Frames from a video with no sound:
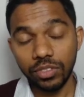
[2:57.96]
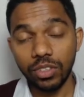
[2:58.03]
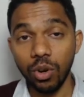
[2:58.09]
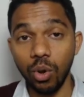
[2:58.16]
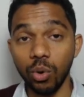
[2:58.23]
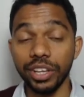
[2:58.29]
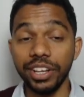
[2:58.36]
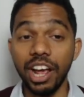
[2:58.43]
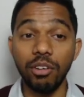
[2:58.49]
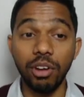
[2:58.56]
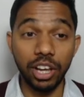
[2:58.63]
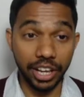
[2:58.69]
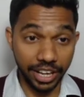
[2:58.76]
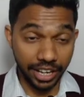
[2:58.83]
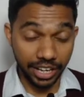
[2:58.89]
Okay, now
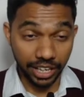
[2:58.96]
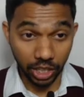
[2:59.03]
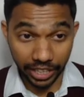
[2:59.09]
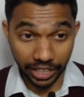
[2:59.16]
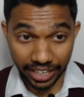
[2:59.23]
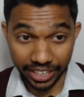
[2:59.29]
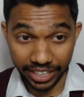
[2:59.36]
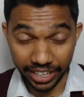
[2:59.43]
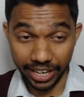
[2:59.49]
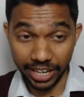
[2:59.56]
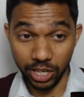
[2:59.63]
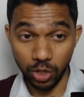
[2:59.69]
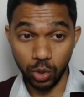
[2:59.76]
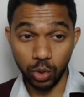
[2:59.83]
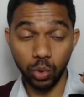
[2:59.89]
we're getting
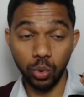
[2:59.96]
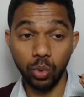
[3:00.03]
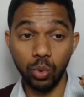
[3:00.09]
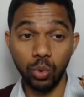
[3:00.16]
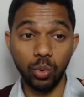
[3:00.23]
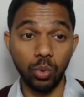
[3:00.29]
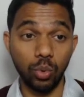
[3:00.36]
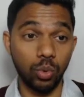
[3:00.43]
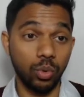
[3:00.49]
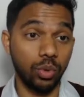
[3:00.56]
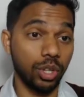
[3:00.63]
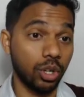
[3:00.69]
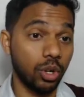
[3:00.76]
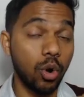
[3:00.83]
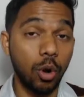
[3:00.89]
into
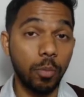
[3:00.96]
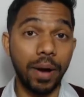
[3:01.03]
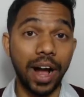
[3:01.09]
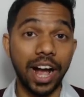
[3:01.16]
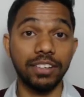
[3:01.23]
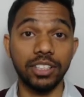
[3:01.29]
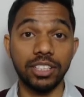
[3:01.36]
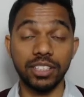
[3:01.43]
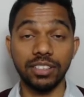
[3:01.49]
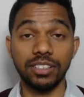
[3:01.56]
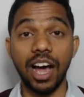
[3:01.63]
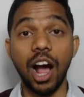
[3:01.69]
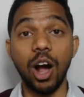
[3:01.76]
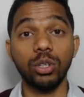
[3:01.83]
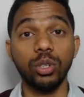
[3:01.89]
the core part, which is
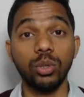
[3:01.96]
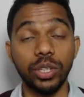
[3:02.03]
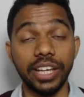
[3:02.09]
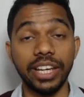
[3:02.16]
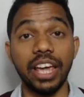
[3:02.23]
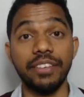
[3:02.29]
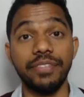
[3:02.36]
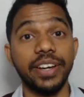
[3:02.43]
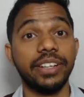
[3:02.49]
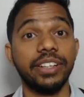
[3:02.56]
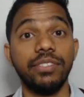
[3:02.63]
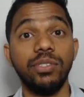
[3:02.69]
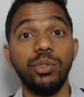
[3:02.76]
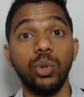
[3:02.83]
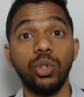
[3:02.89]
how to take
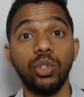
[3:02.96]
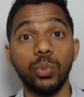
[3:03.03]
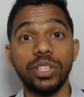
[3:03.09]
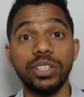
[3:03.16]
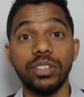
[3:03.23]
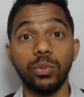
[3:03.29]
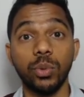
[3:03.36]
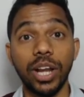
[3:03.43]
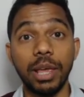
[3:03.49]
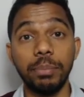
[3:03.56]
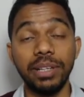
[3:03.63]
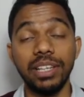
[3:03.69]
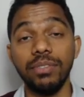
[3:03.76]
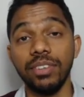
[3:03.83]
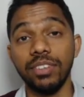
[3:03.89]
effective notes, which is what I
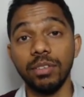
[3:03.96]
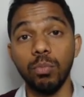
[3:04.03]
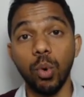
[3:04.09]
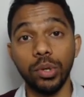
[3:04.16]
believe is the most